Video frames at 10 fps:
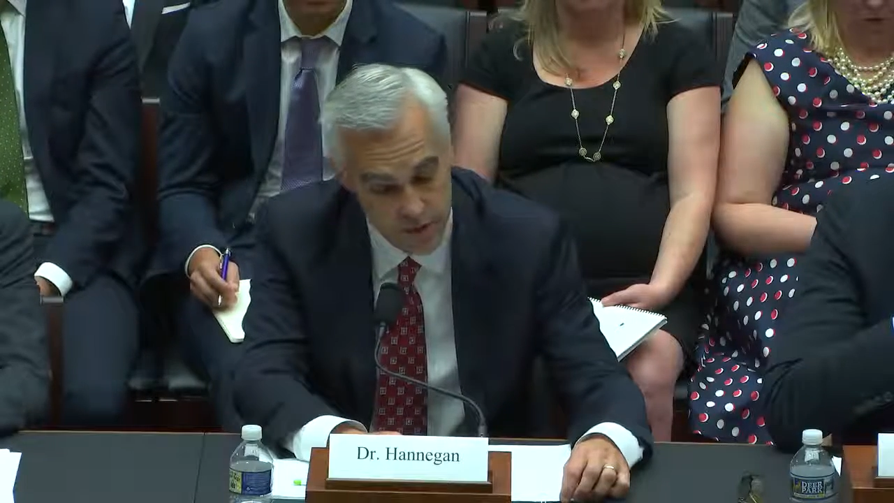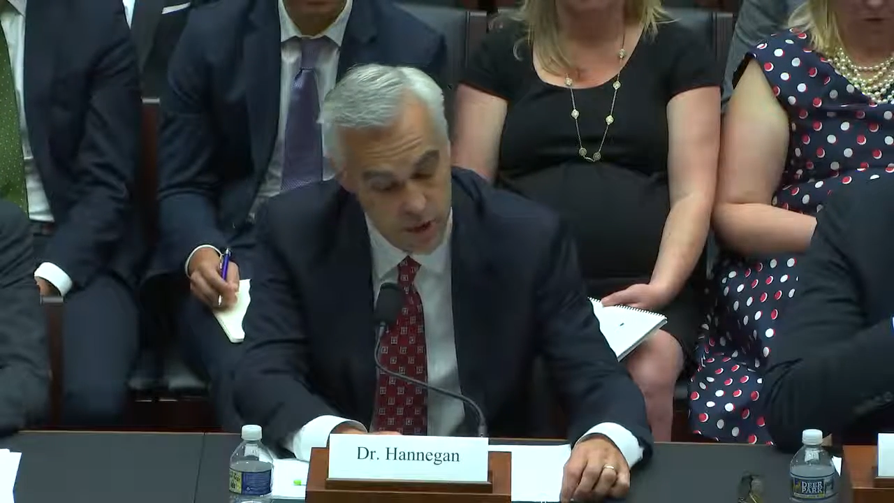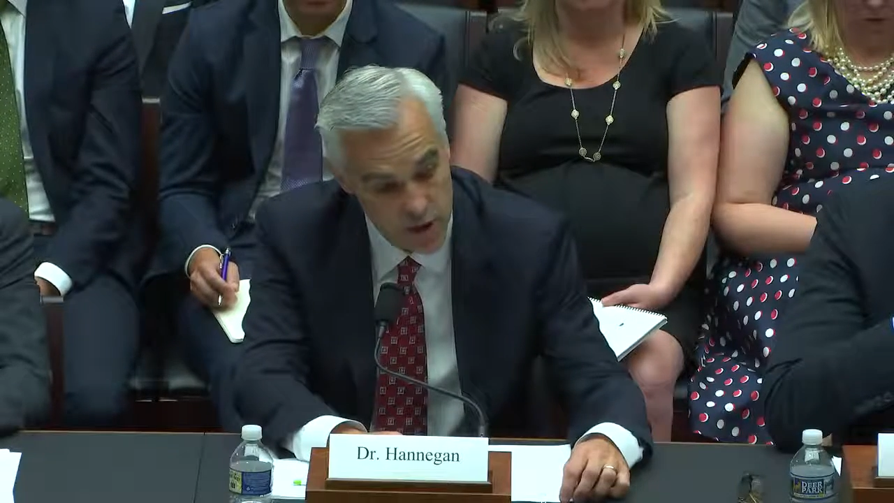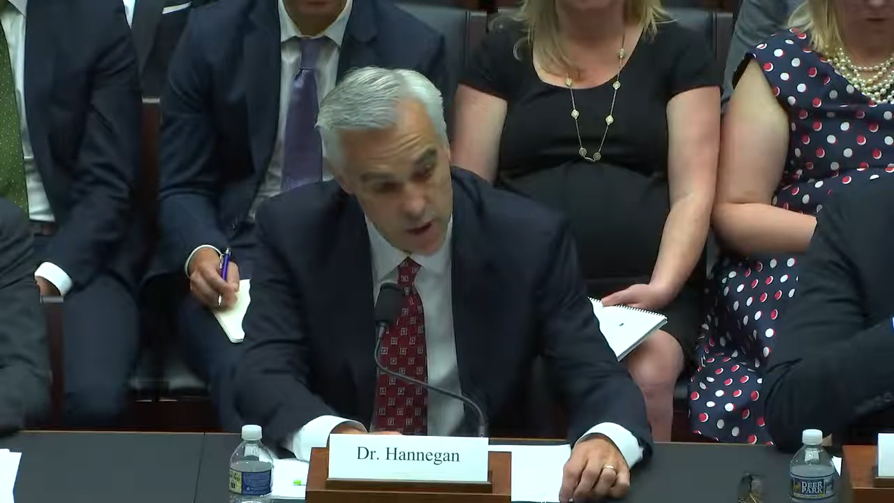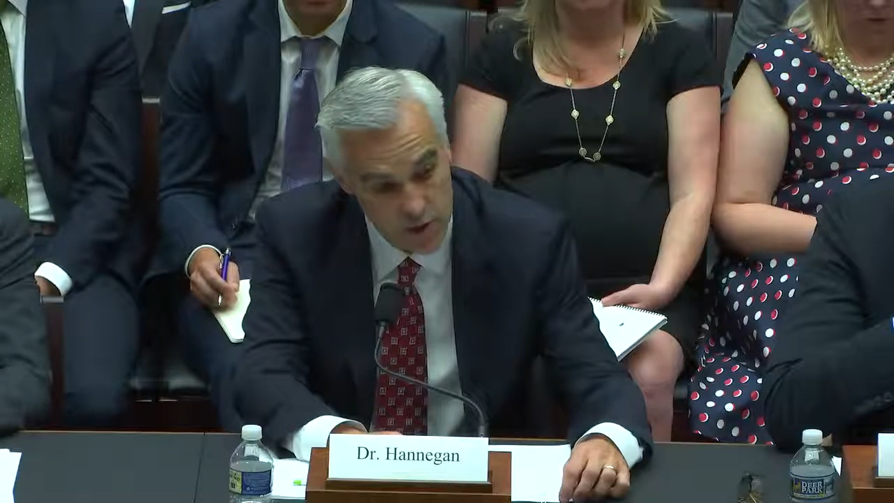and
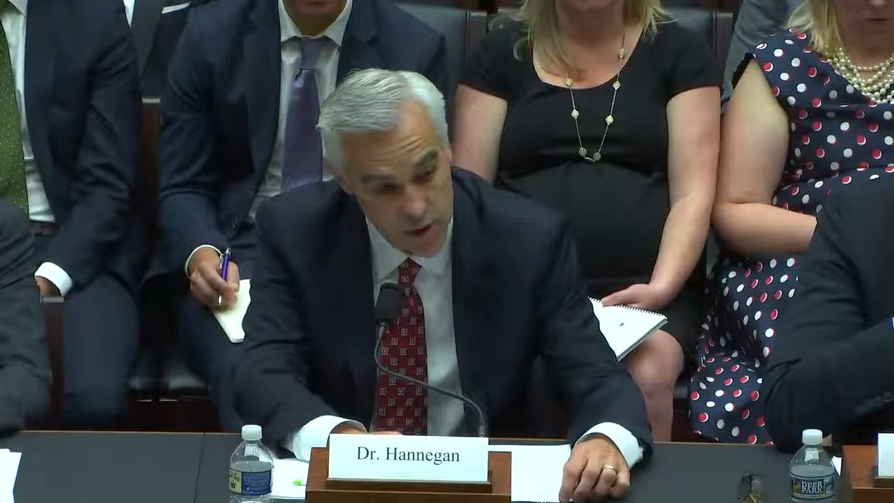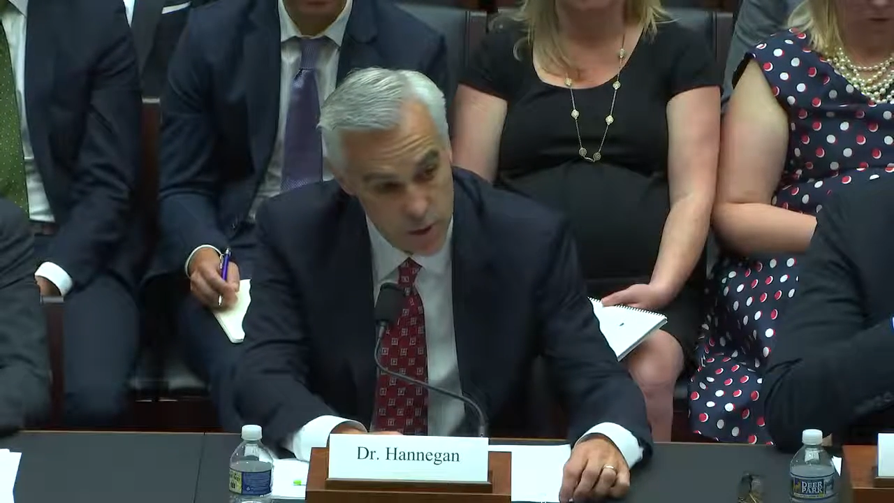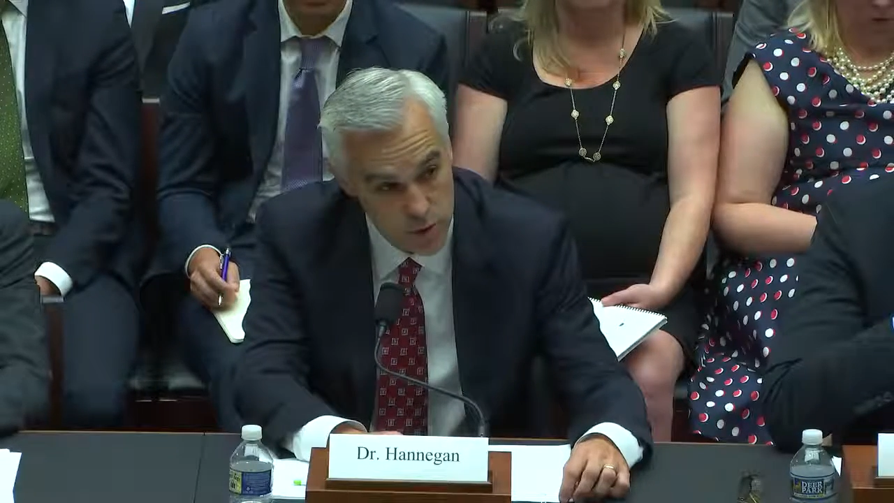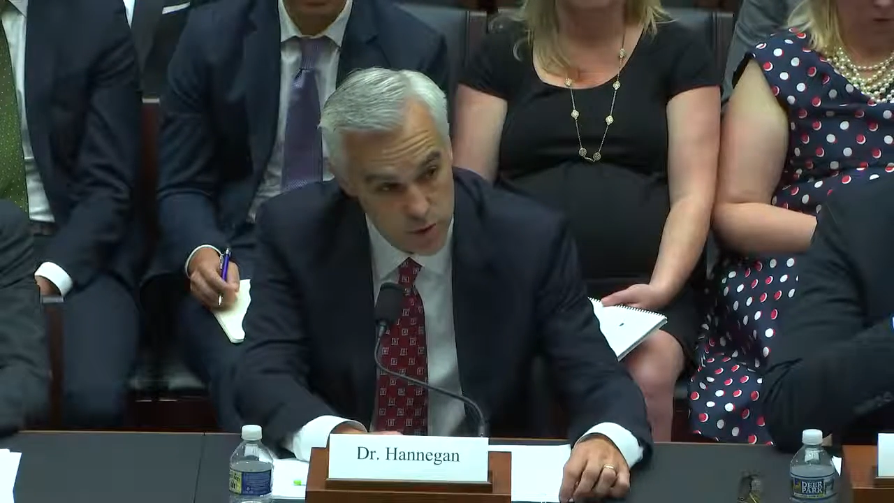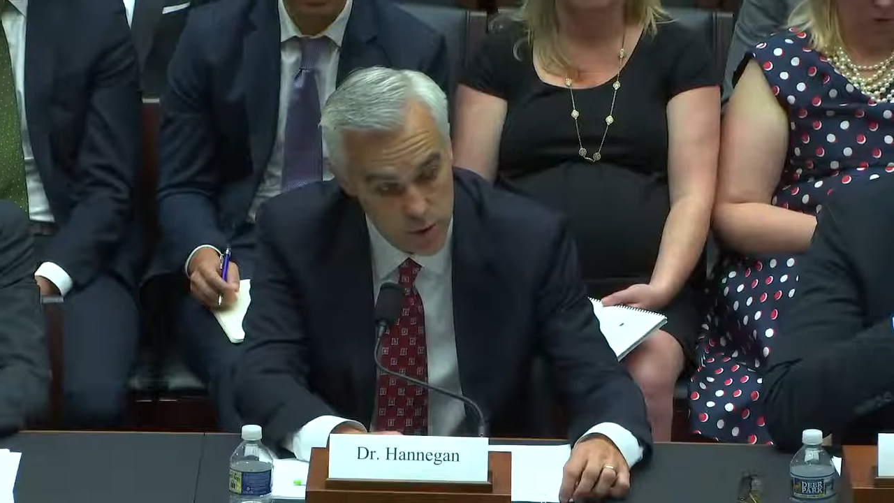even our
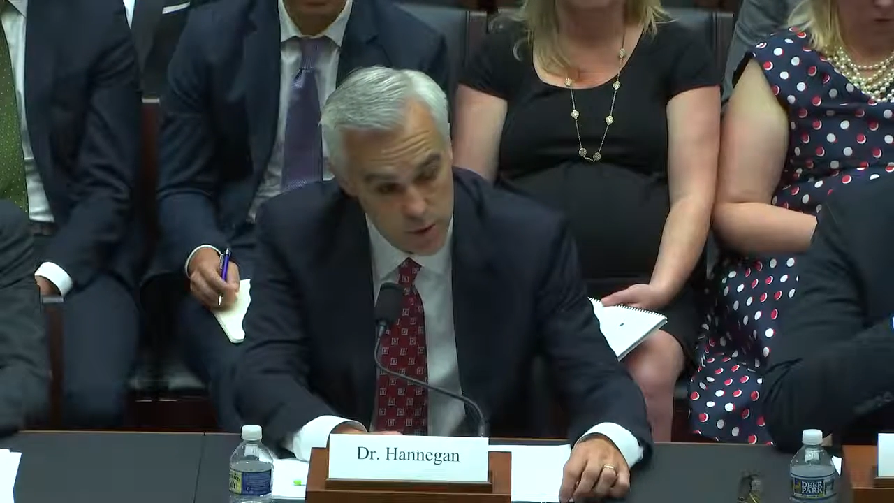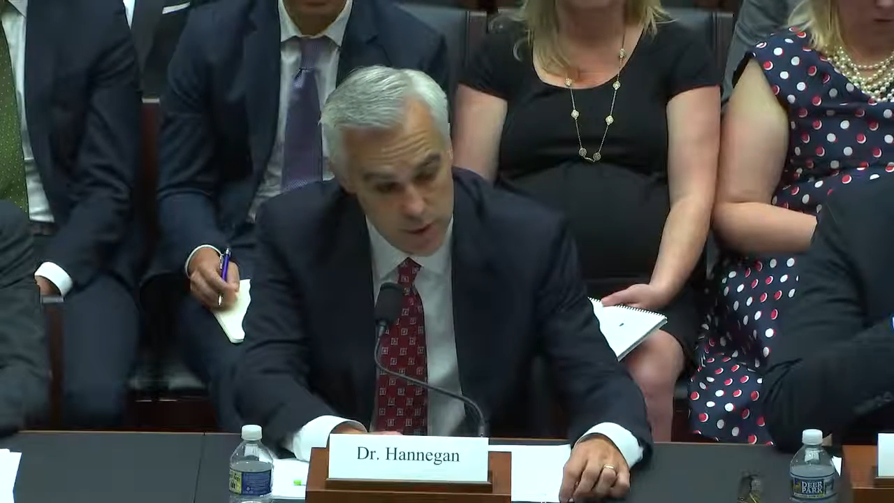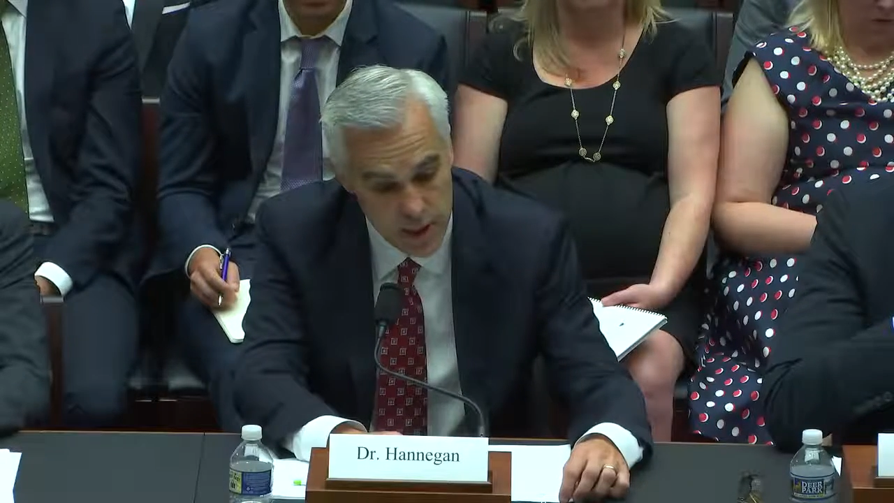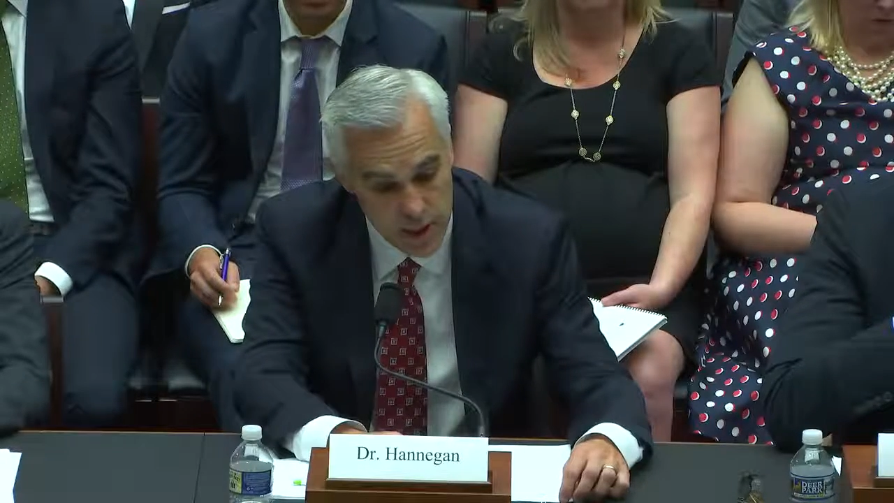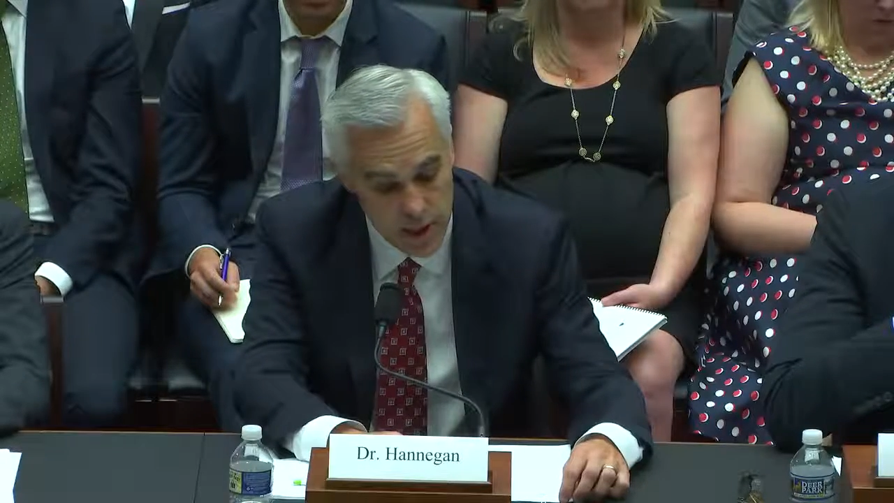individual
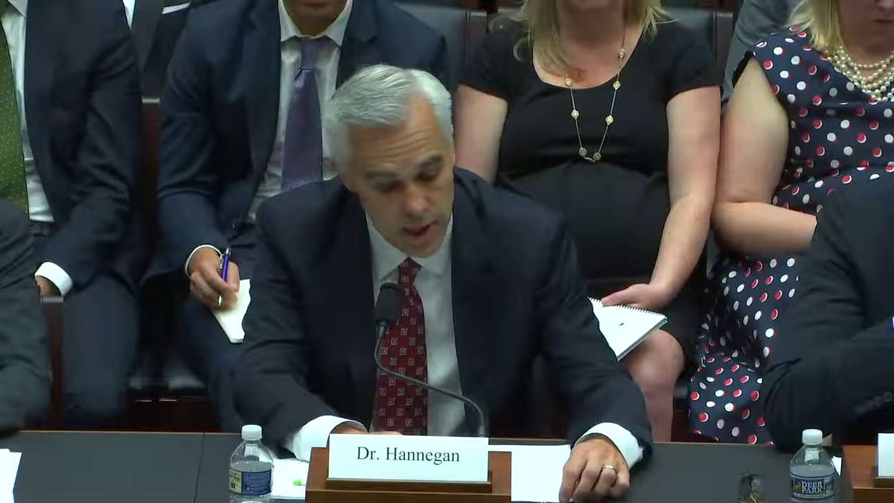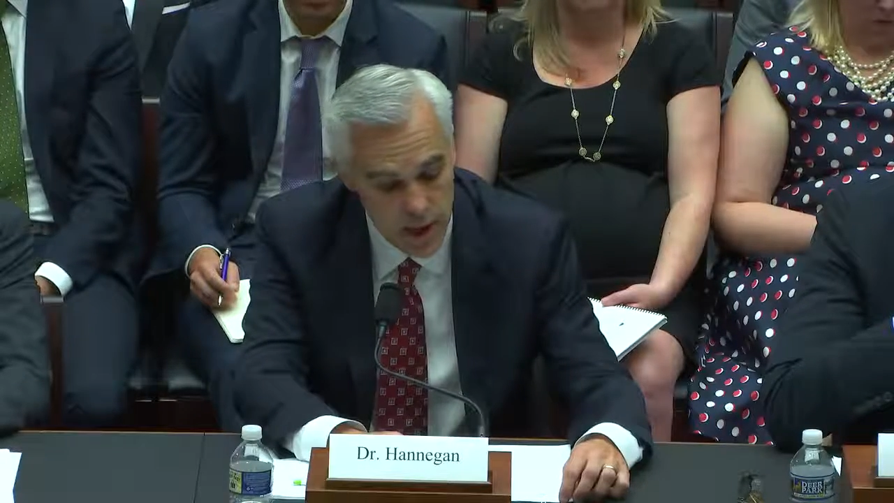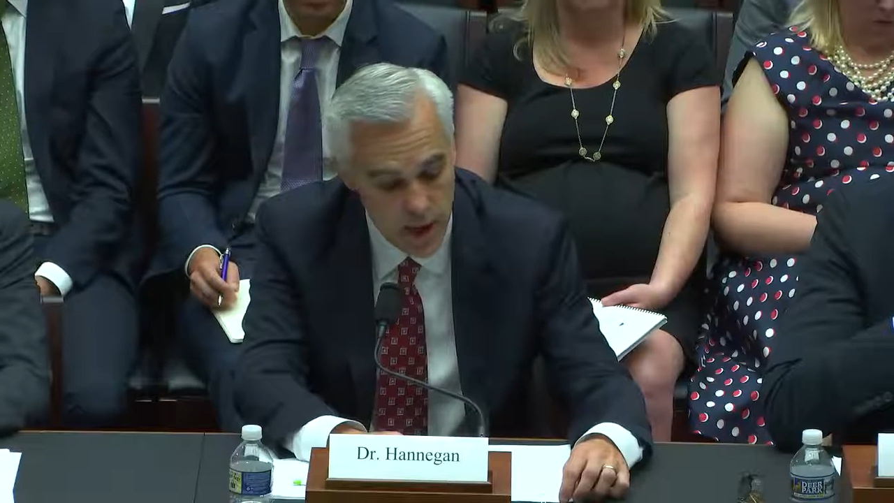folks that